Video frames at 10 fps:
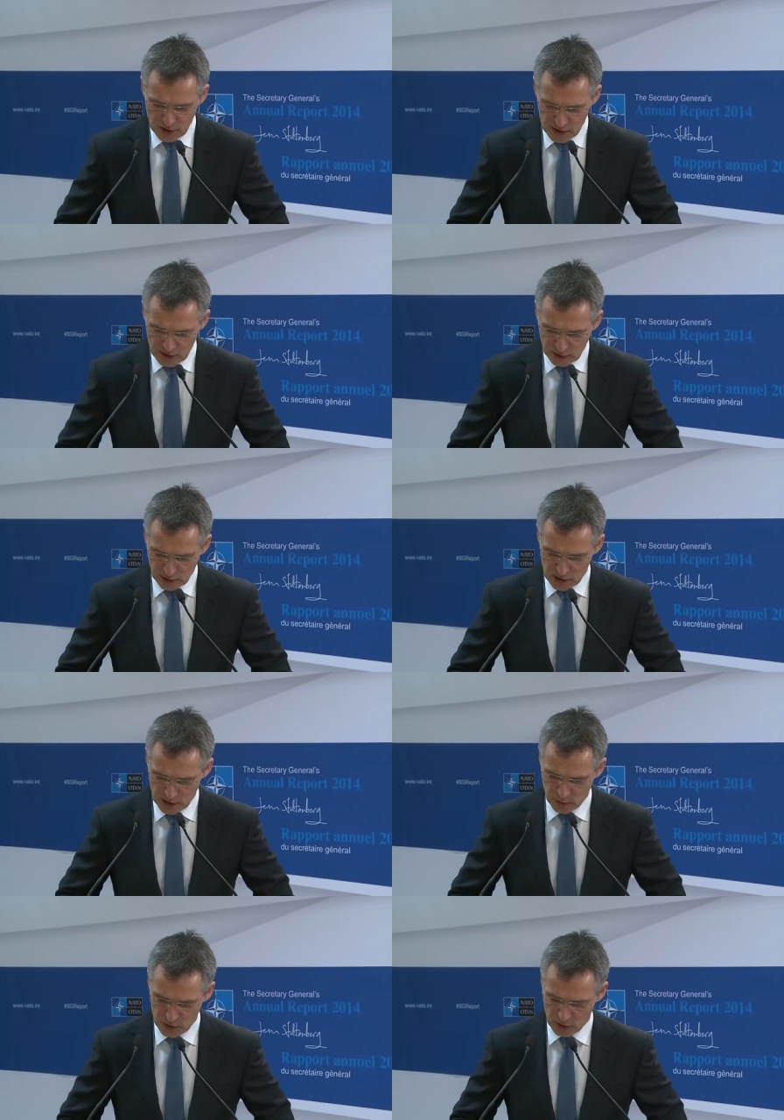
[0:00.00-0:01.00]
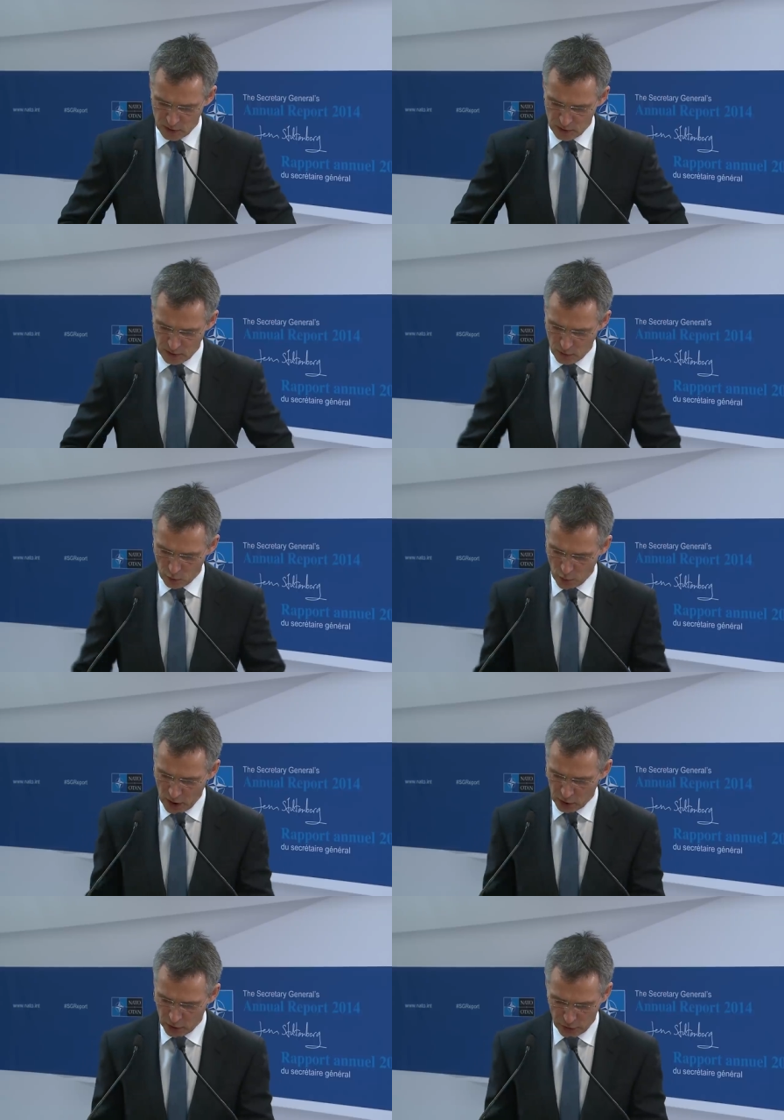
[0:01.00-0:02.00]
these intercepts
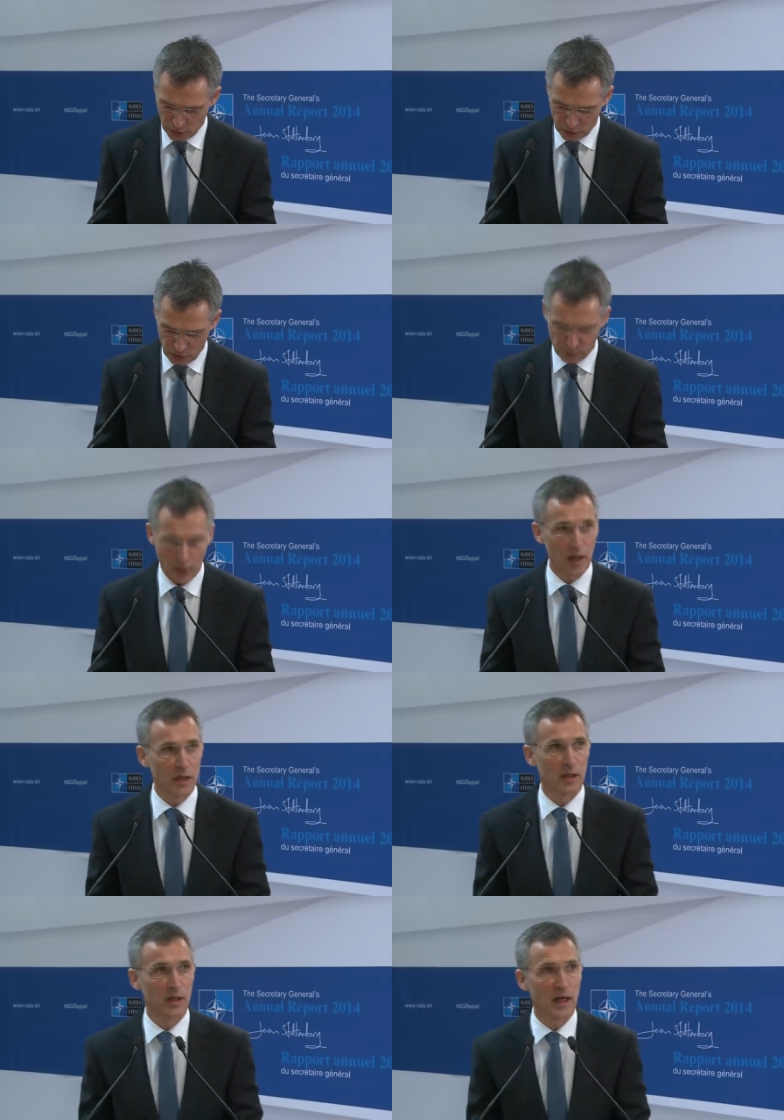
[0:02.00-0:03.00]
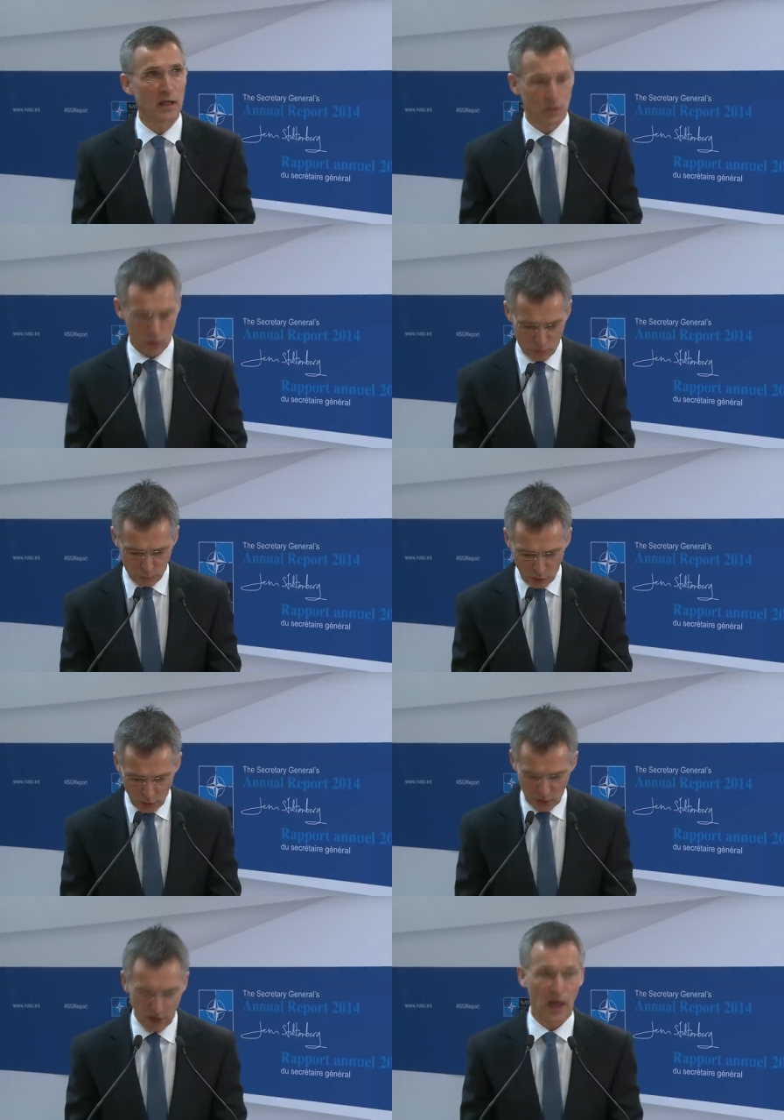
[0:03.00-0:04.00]
were conducted by NATO's
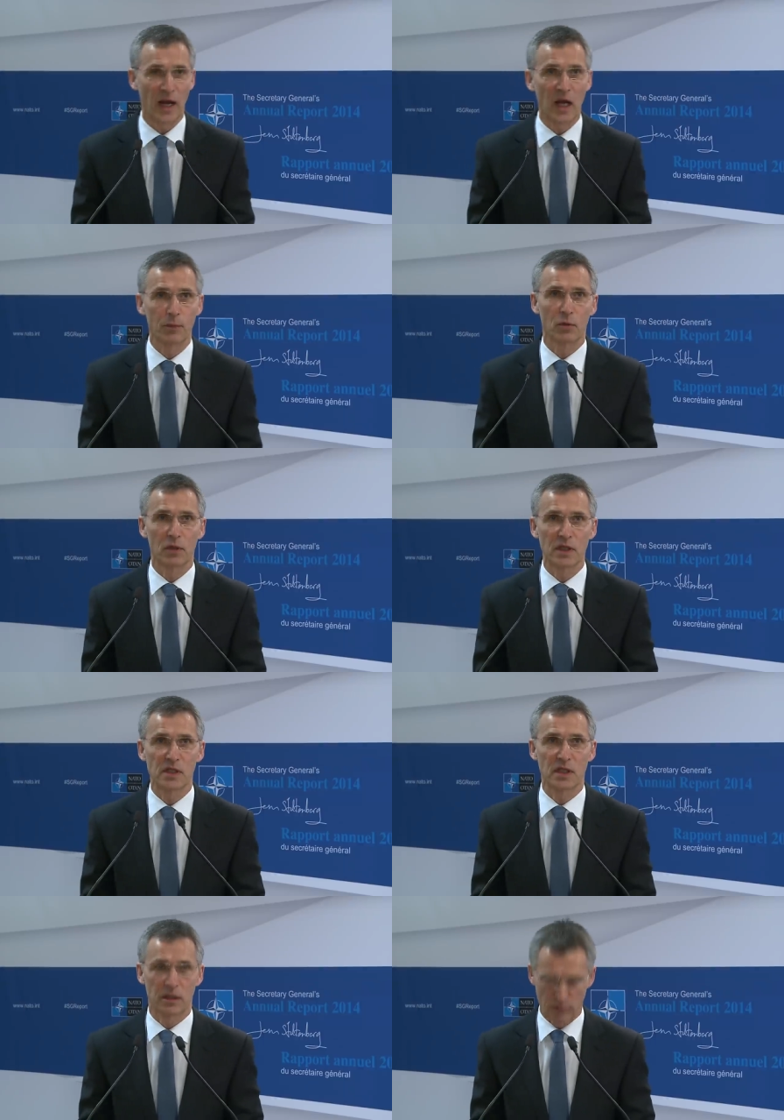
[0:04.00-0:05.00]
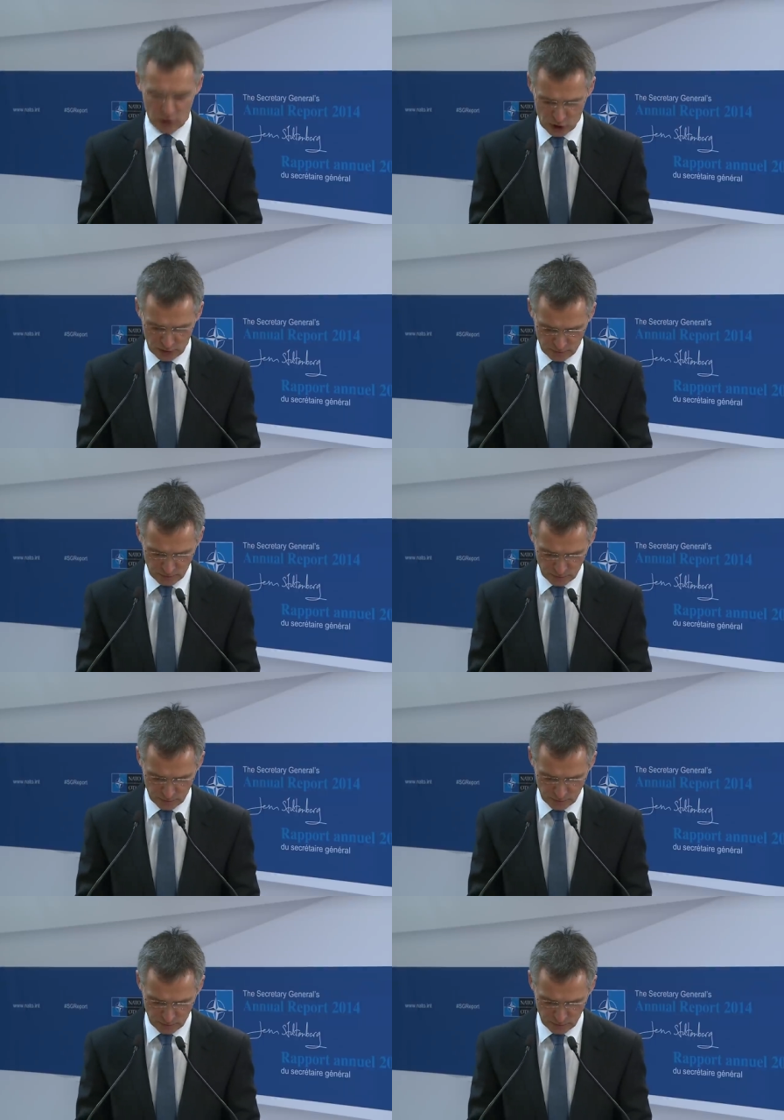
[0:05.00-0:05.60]
Baltic Air Policing Mission.